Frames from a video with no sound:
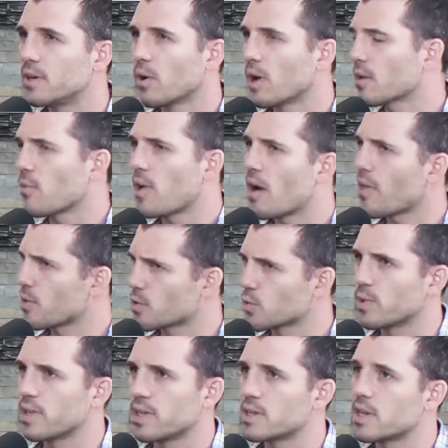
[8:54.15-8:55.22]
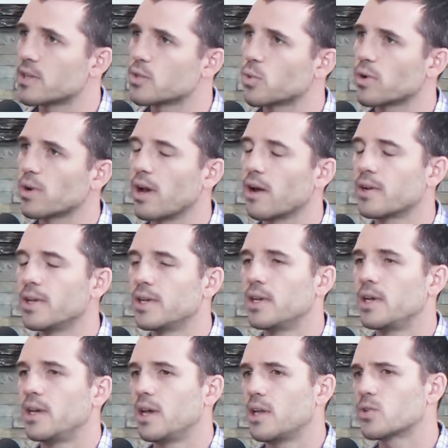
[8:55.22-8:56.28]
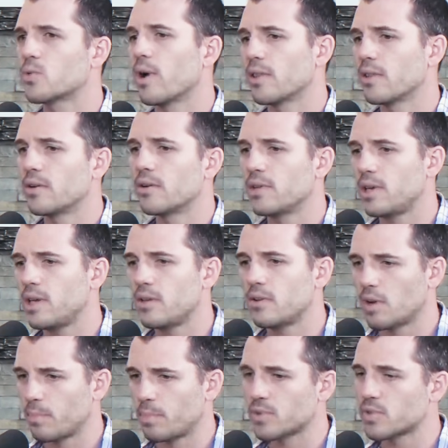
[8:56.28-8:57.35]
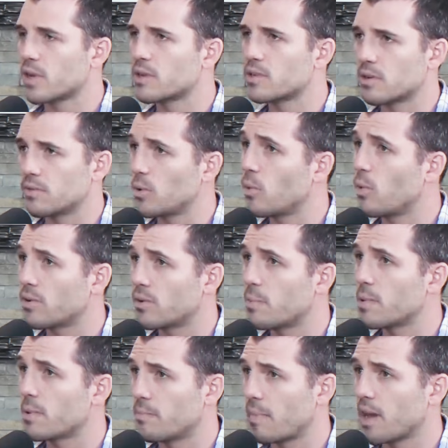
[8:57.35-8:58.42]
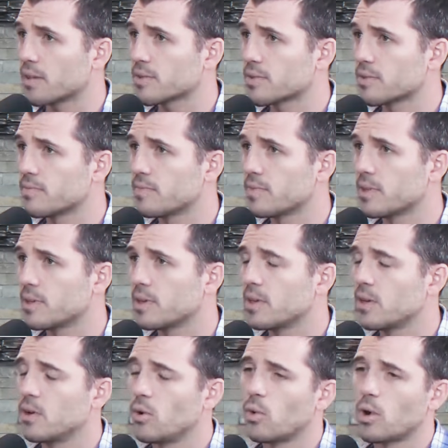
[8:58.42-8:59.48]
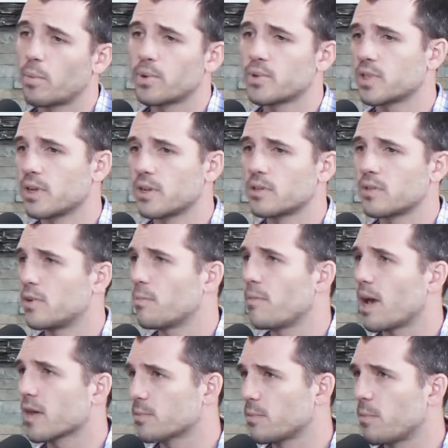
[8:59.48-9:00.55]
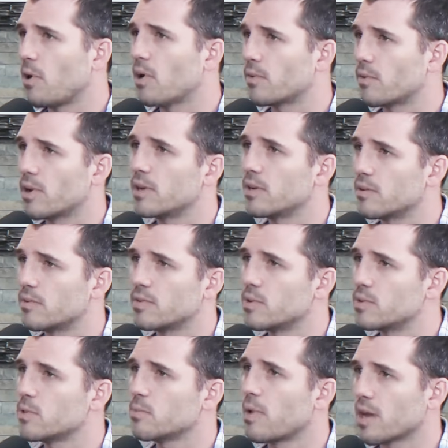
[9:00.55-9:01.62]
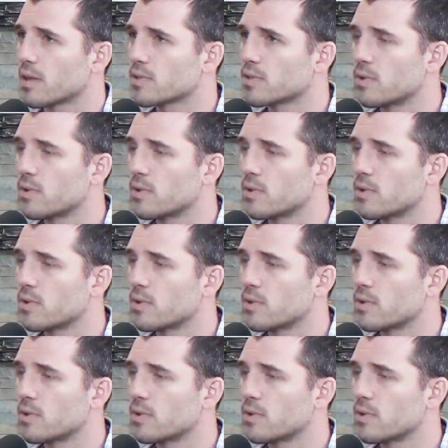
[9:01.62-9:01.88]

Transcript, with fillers: Like, wow, that was a really intense workout. It is quite literally either a percentage of your one rep at max, or a percentage of your maximum heart rate or VO2 max.